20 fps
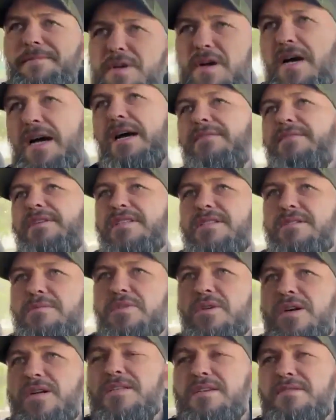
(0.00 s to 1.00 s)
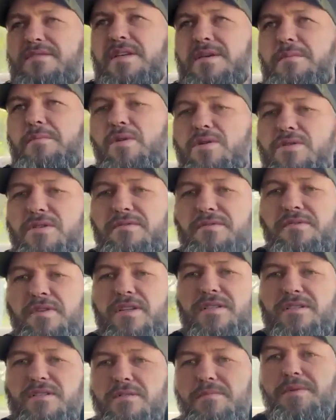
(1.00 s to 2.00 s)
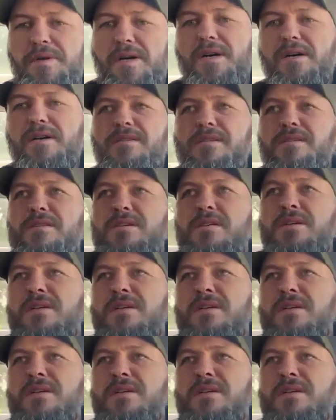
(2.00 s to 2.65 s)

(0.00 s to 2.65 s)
I have had some guys have kickboxing fights in the past.